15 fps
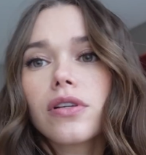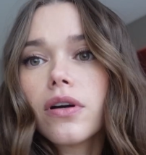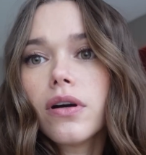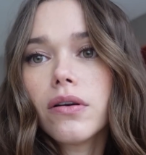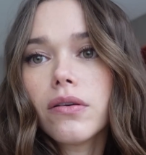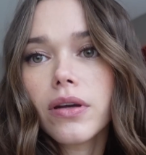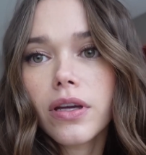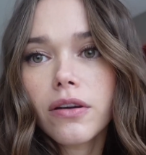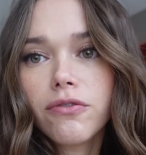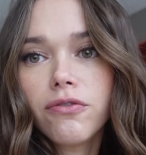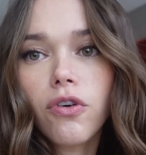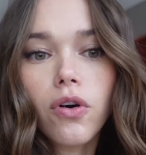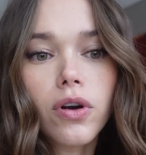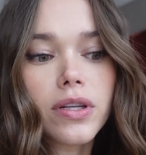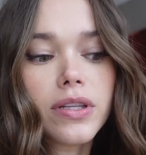going
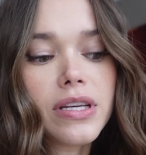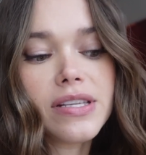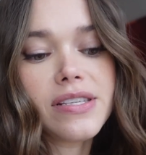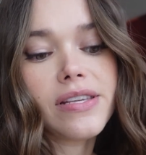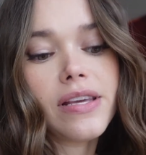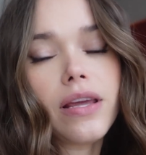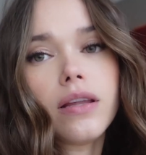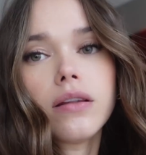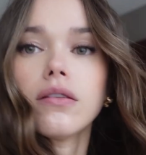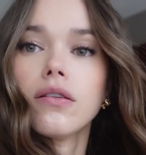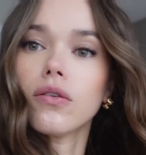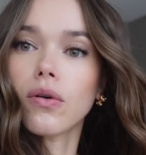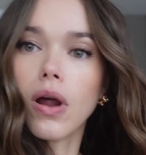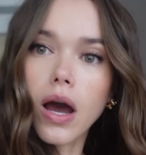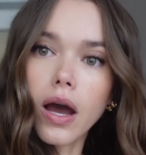for the Saint
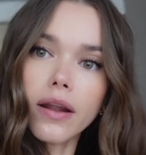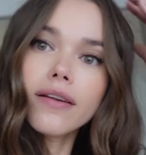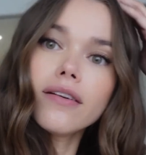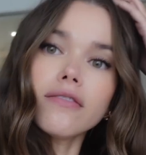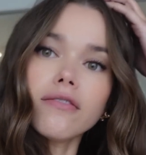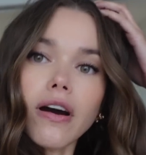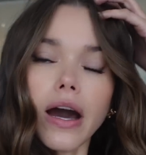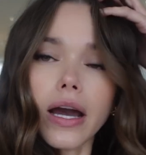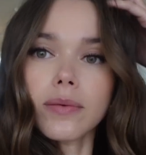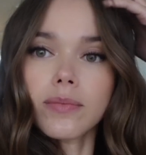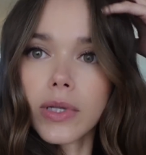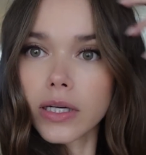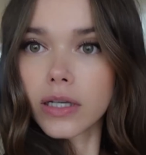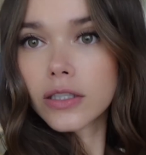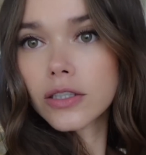Laurent vibe
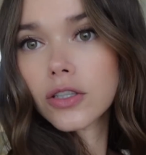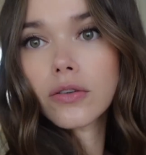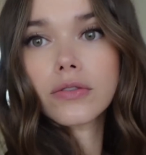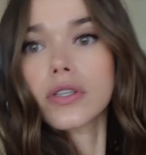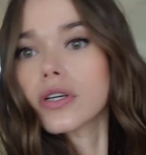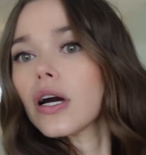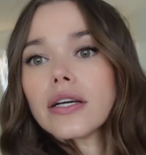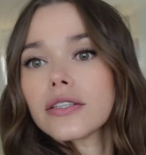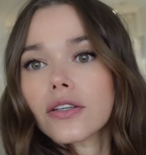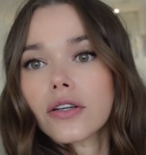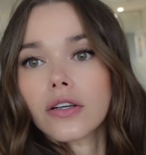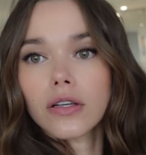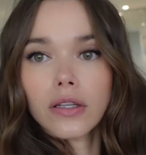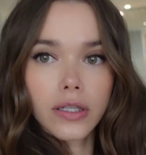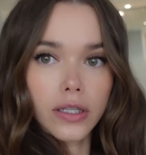like I showed you guys
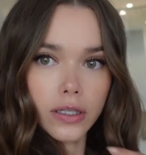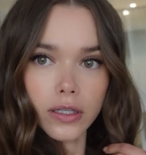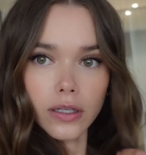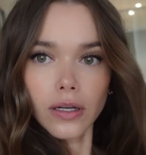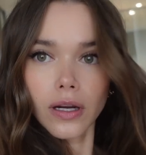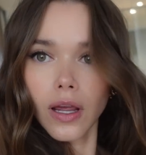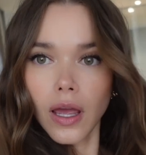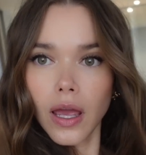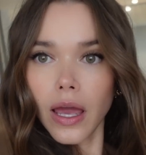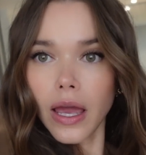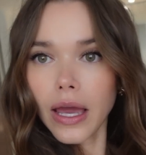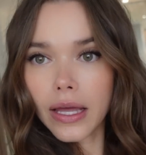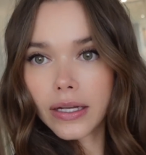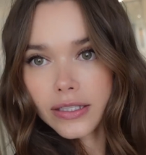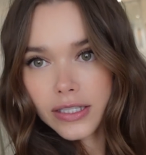earlier
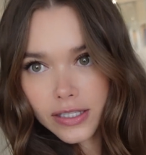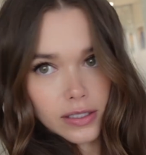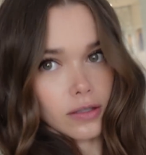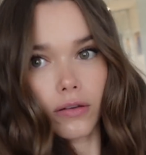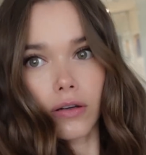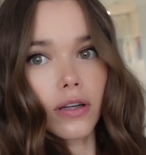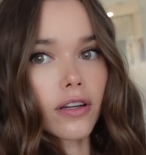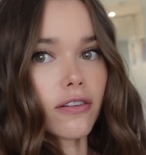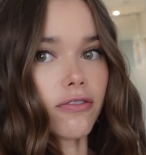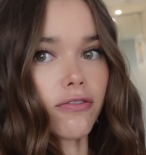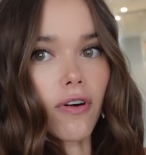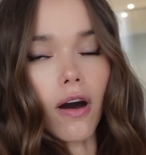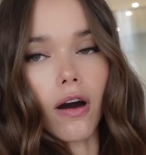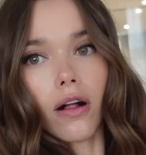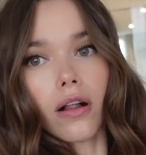and it's still gonna
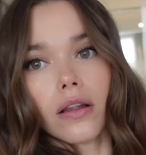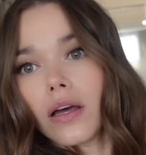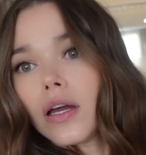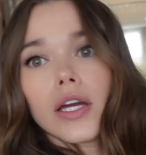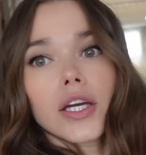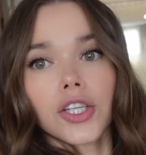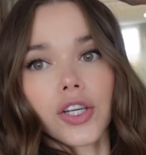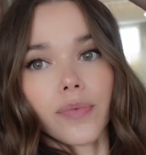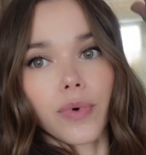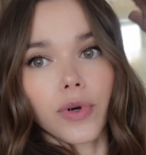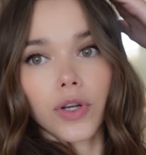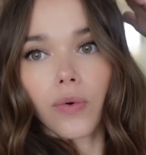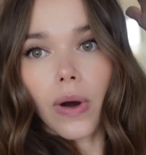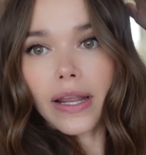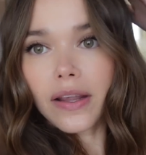fall. She
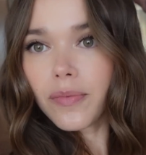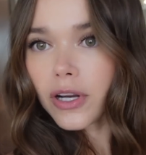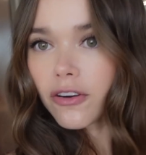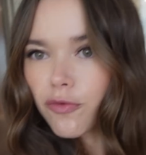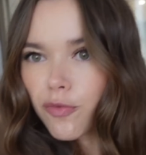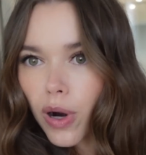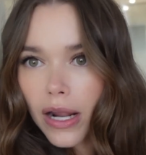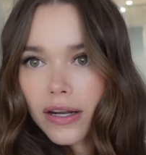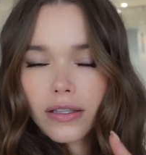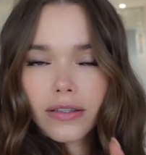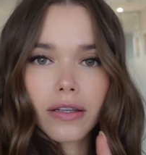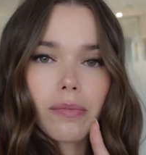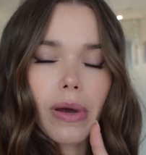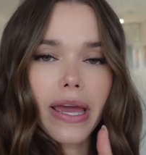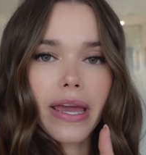put quite a bit of product
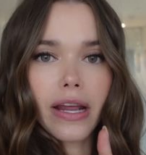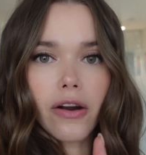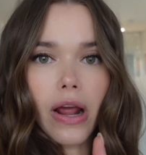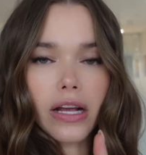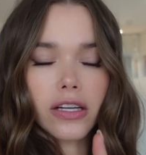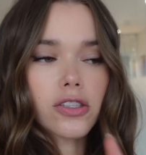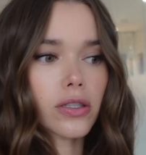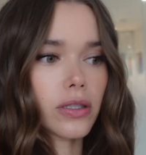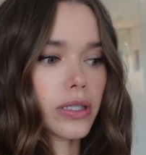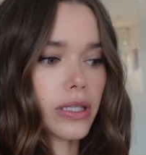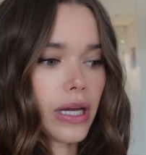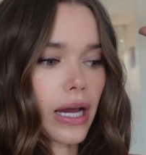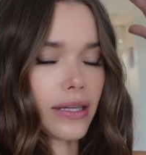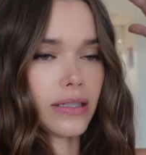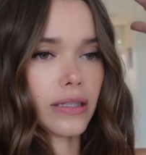in my hair
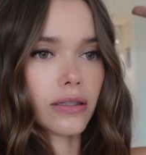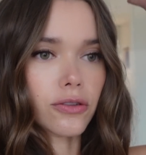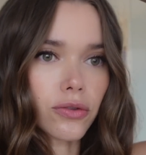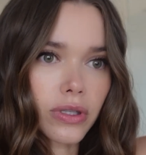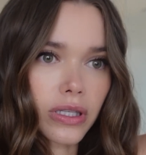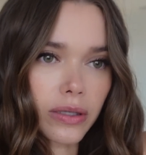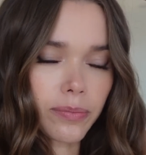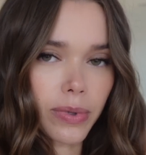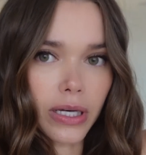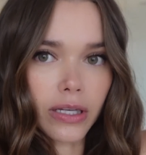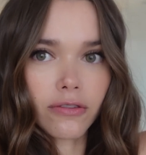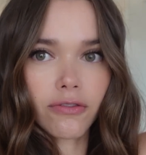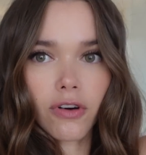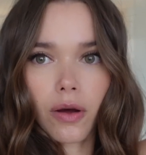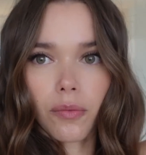actually I think to keep
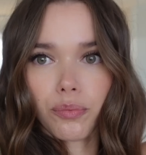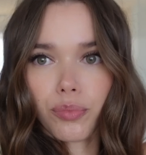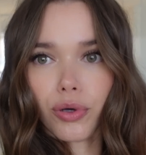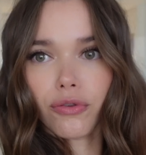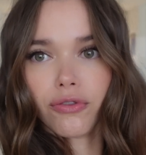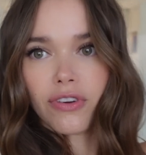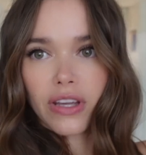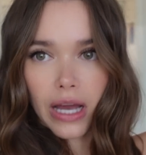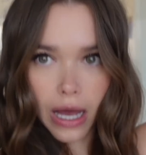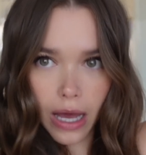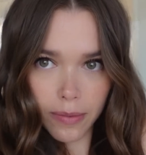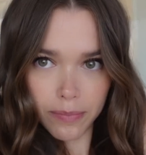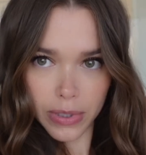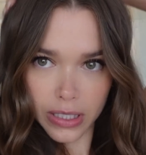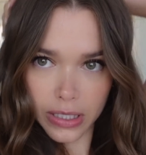it from poofing
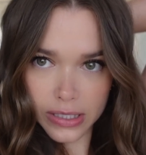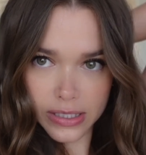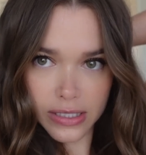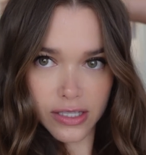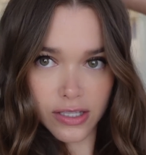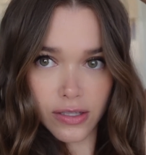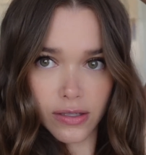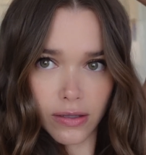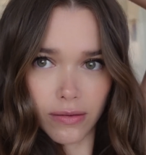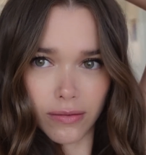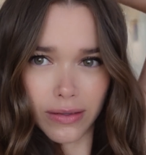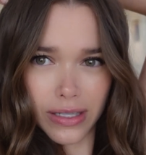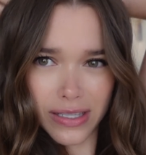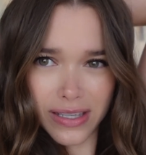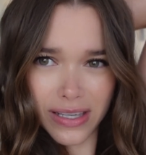up because it's
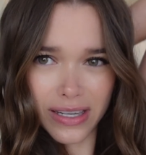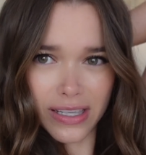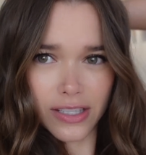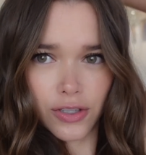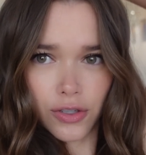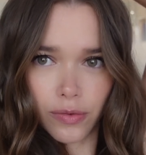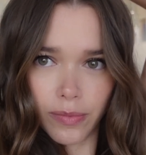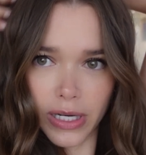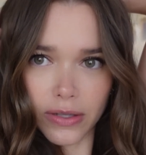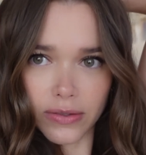it, it is humid